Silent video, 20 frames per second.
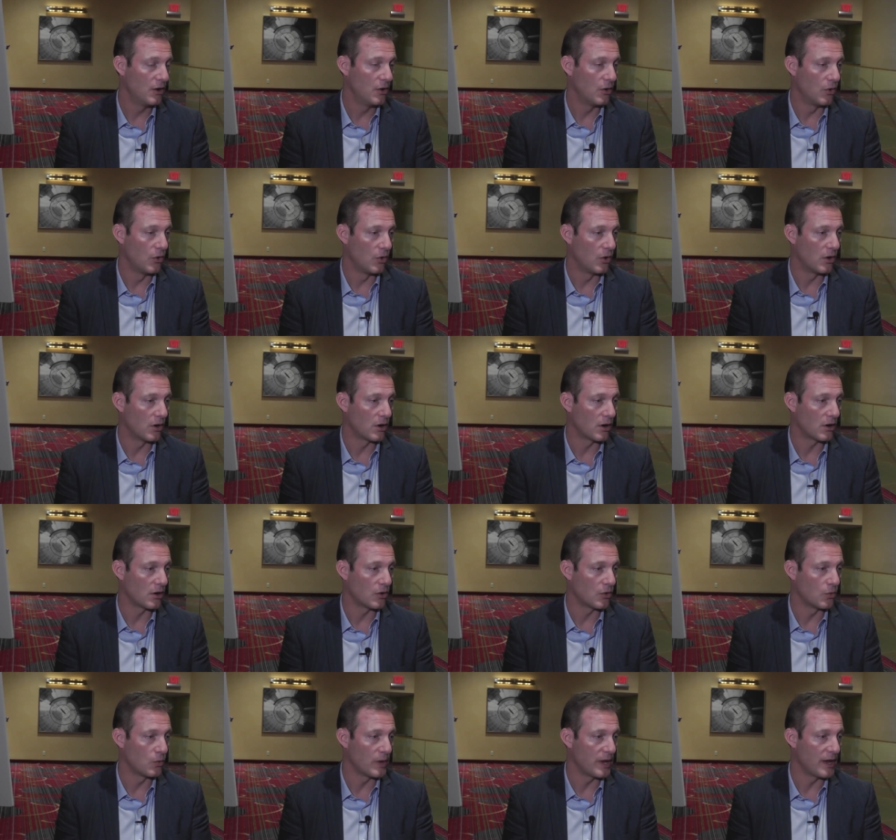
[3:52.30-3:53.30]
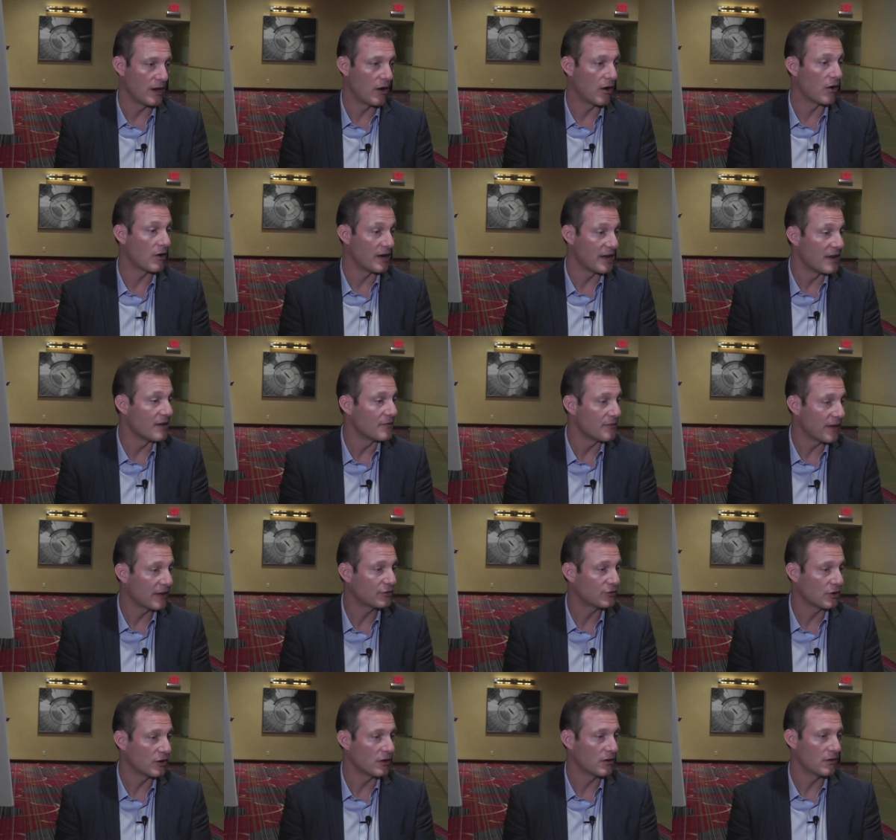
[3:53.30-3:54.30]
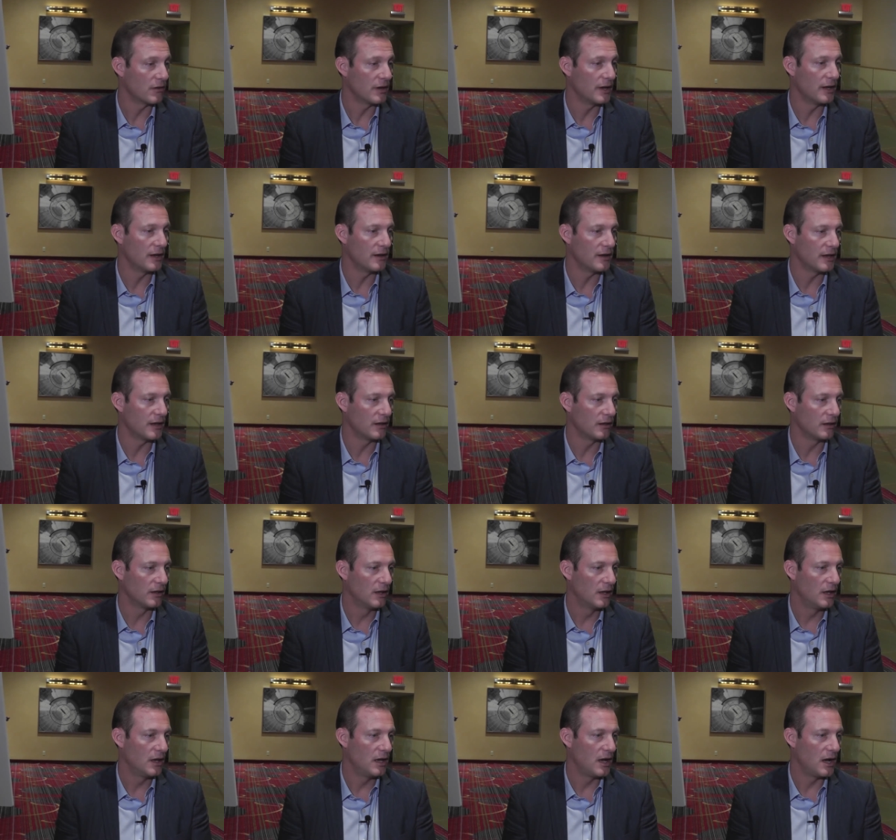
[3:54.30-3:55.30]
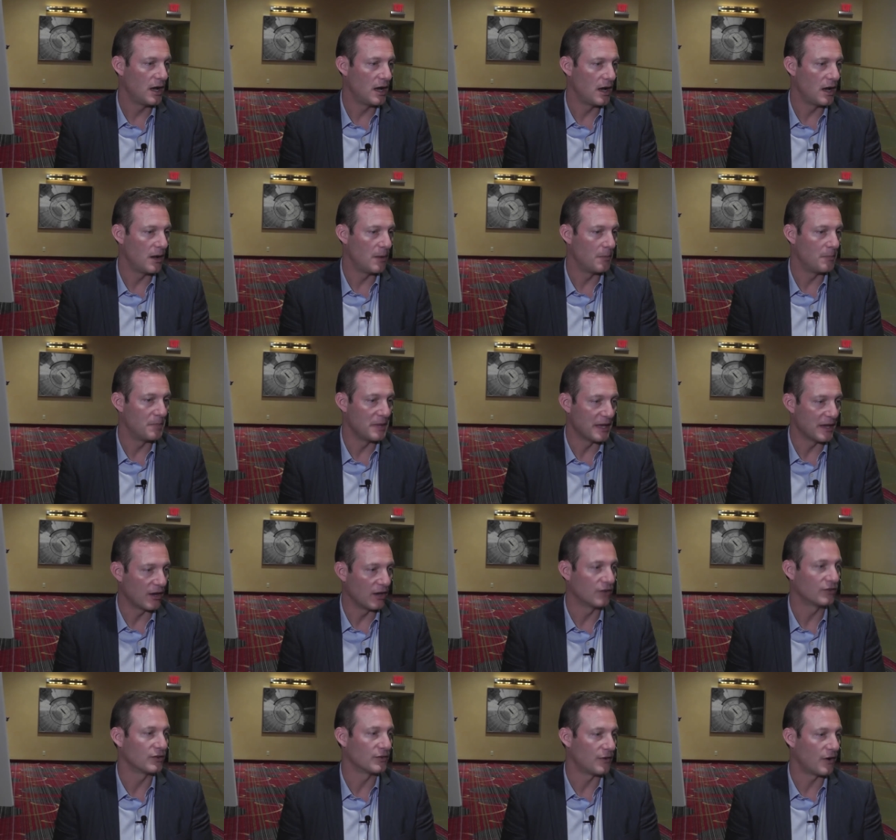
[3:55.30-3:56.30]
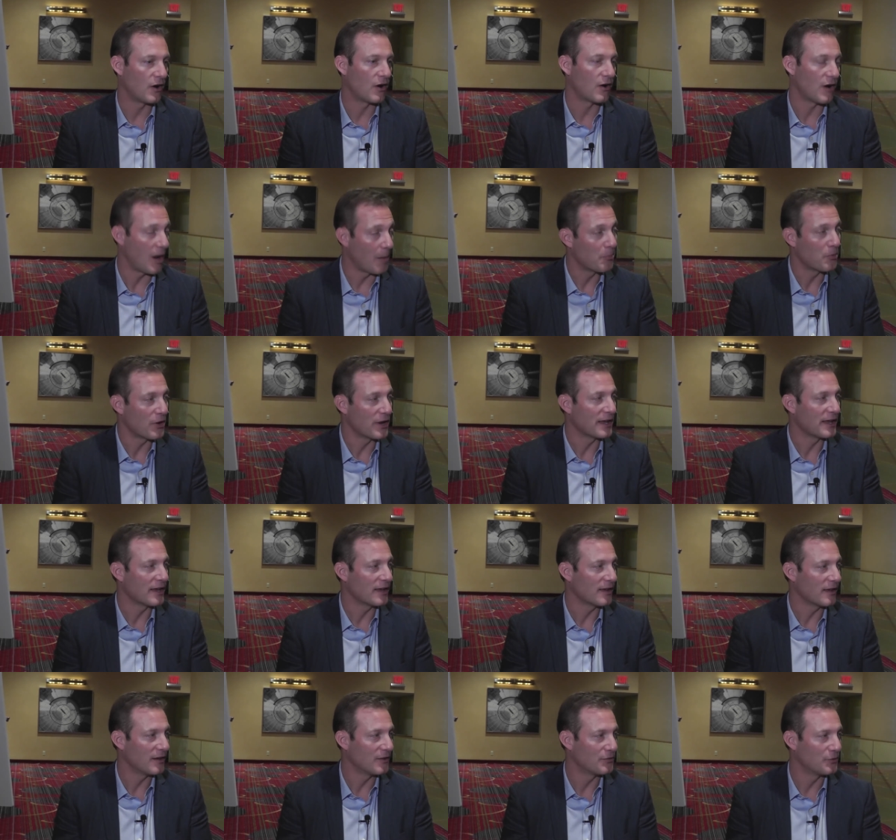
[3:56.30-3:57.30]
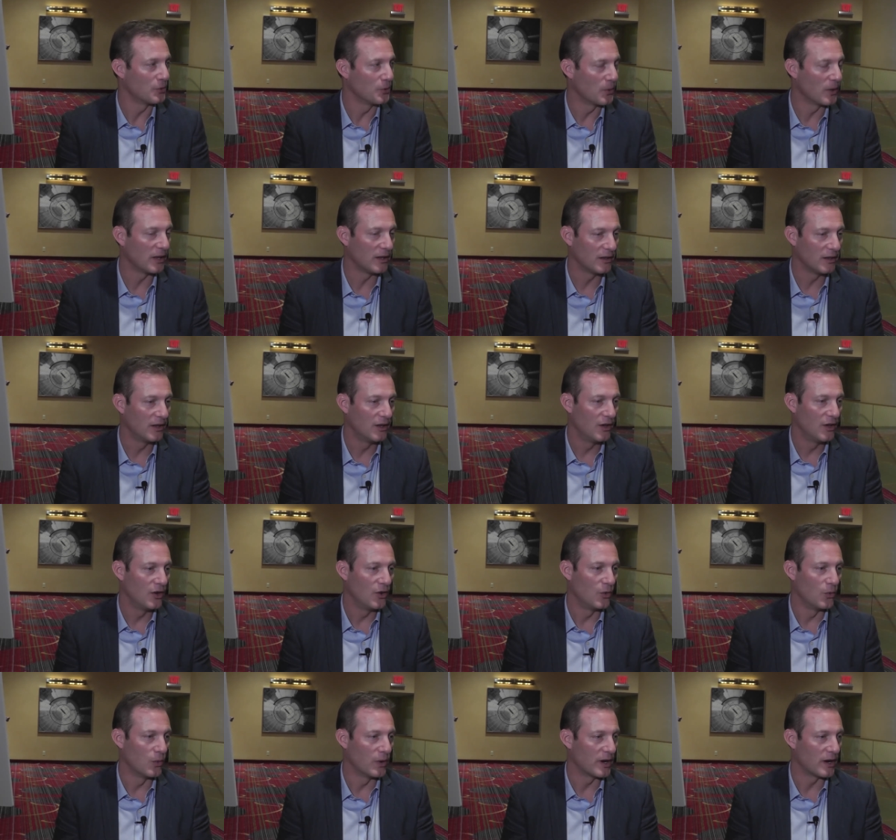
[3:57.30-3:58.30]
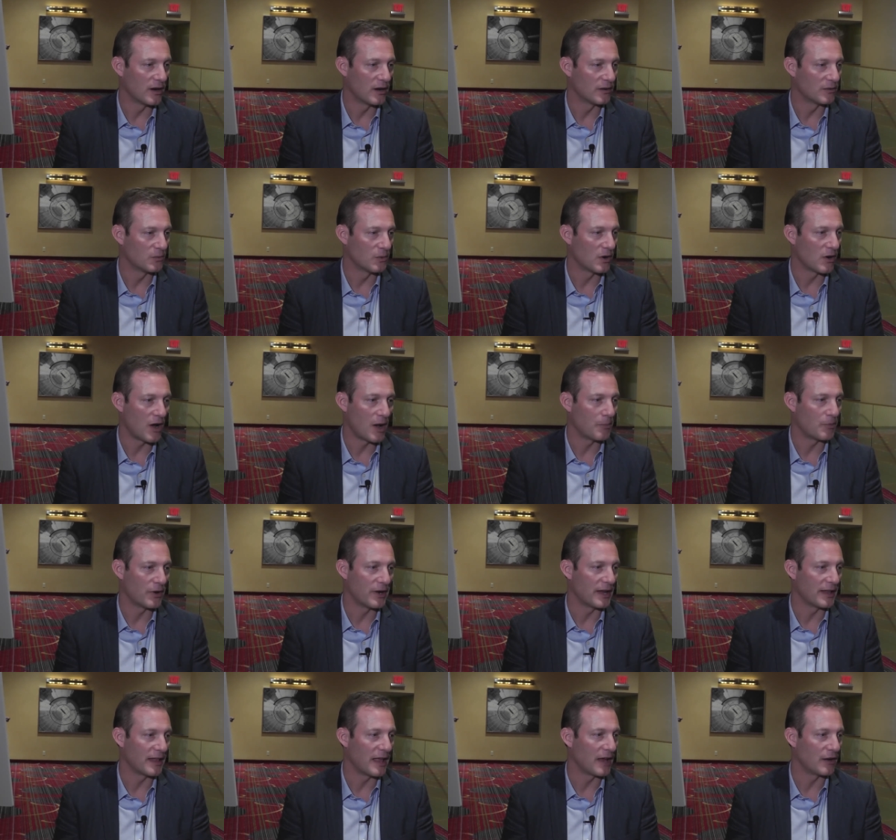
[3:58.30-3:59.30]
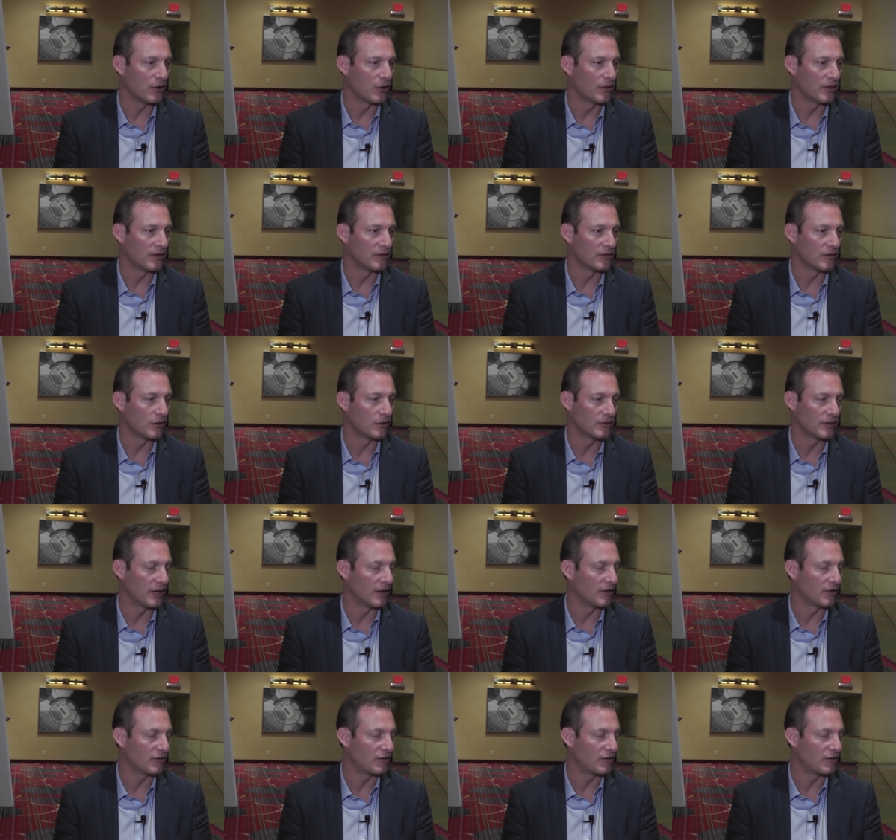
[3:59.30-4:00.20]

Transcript: or we are an investor in a deal, um, because of our upbringing, if you will, where we're operating that ho hotel the